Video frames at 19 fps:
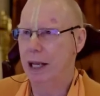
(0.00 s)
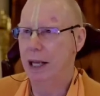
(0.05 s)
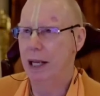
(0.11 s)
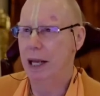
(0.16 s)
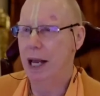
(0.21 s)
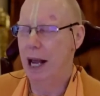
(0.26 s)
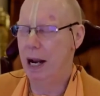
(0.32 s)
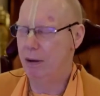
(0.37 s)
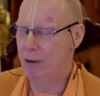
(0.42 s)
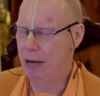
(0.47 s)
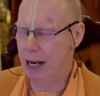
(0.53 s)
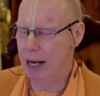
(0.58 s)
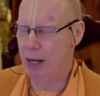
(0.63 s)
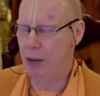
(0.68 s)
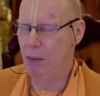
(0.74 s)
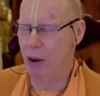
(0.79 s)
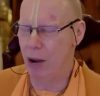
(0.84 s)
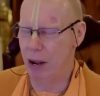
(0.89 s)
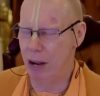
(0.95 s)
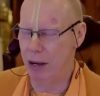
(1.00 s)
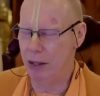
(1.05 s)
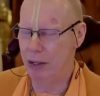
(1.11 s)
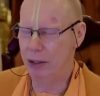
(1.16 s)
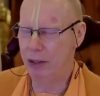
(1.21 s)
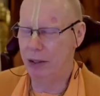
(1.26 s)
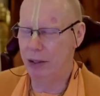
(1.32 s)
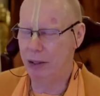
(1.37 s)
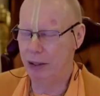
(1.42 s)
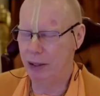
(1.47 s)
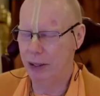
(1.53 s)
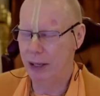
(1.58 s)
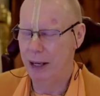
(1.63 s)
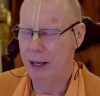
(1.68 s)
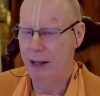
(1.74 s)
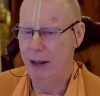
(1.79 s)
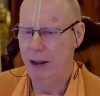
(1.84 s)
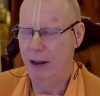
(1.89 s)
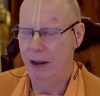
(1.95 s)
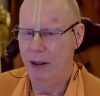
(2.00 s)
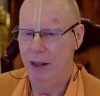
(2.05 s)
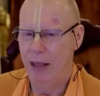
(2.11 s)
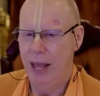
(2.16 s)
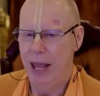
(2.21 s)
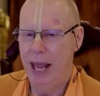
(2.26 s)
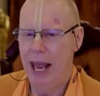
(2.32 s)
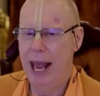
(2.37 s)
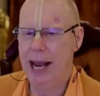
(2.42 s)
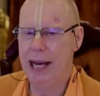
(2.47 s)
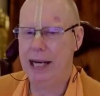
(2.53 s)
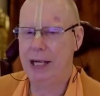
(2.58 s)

I really was. And